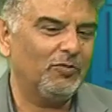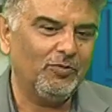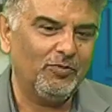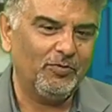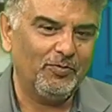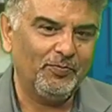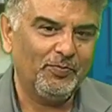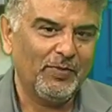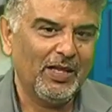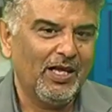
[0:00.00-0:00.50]

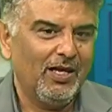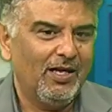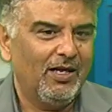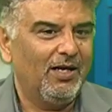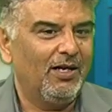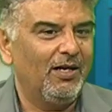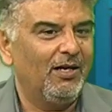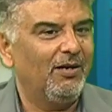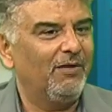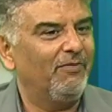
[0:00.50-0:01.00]
You
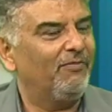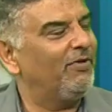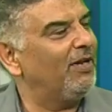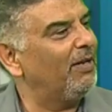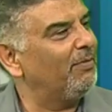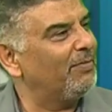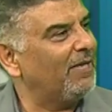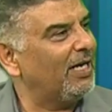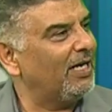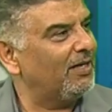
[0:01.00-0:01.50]
uh,
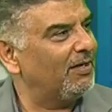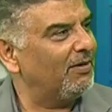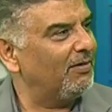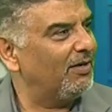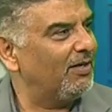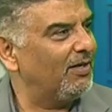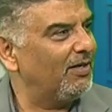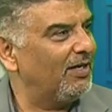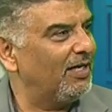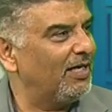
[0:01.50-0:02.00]
film that
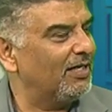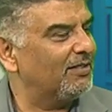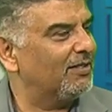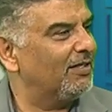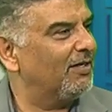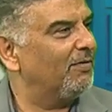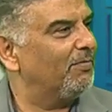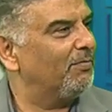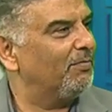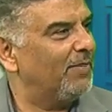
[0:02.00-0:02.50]
uh, lecture,